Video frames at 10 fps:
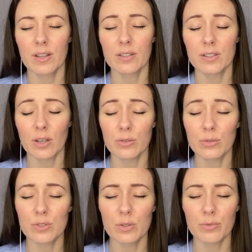the
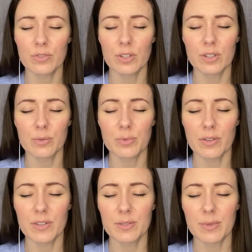downloads that we've done in the
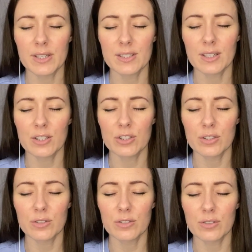previous meditation,
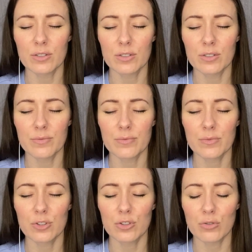the
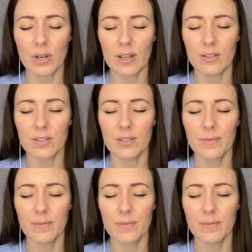strength,